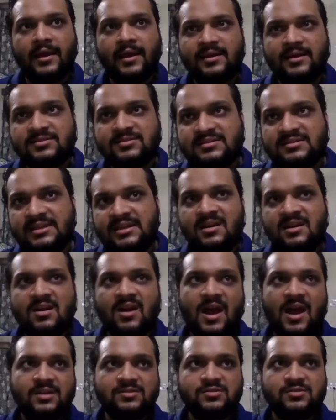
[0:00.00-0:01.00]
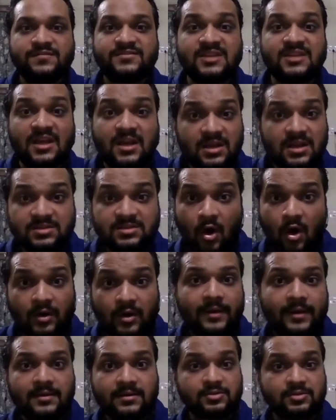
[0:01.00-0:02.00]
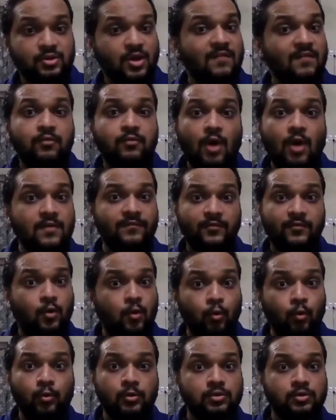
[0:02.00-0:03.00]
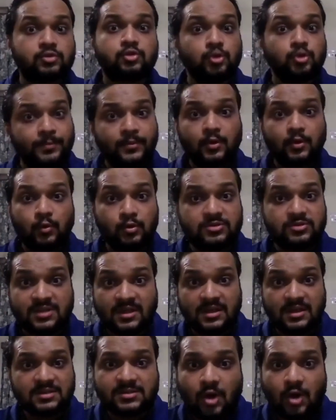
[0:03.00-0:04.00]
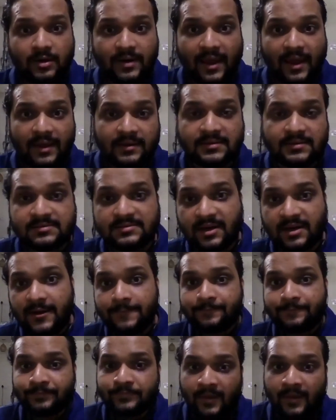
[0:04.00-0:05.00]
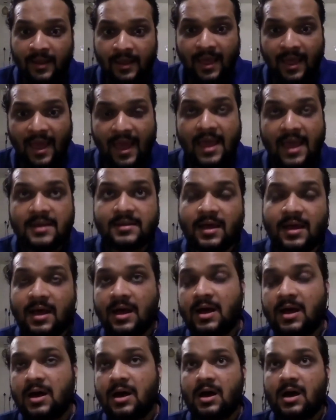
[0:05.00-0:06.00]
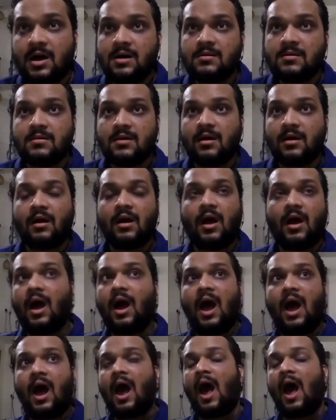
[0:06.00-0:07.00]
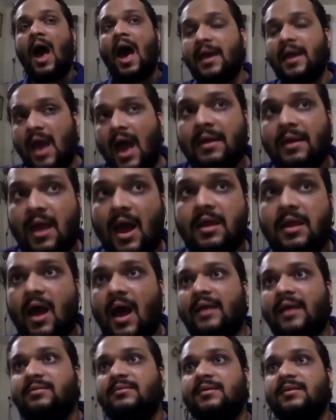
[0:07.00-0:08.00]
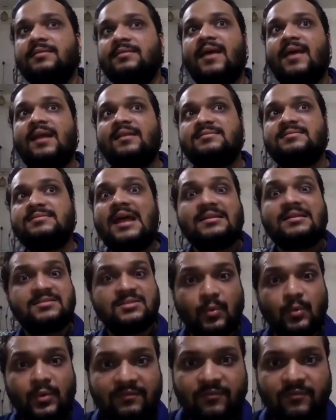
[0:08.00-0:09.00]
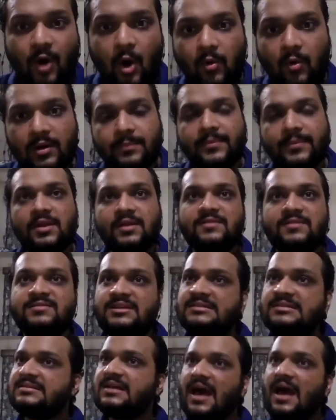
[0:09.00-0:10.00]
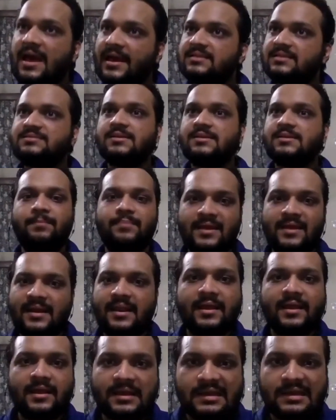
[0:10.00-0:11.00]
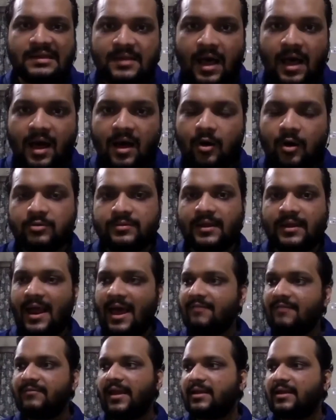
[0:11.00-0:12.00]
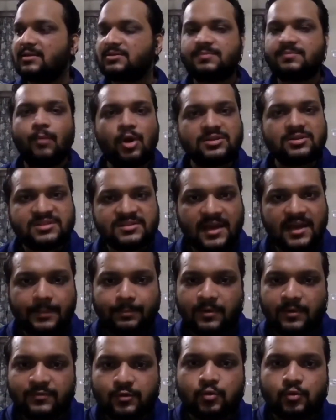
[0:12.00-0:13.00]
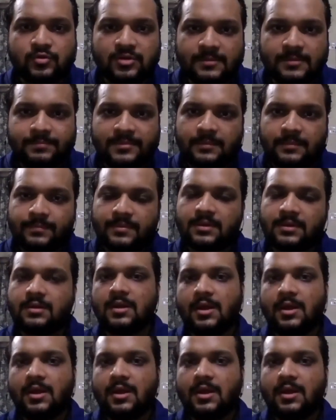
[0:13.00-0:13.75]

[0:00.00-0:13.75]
has seen a rise of singer-songwriters. So you have a lot of super cool singer-songwriters, right? And I think that's the way forward, because these guys, they play like a guitar, or they'll have like a small setup of 2-3 people,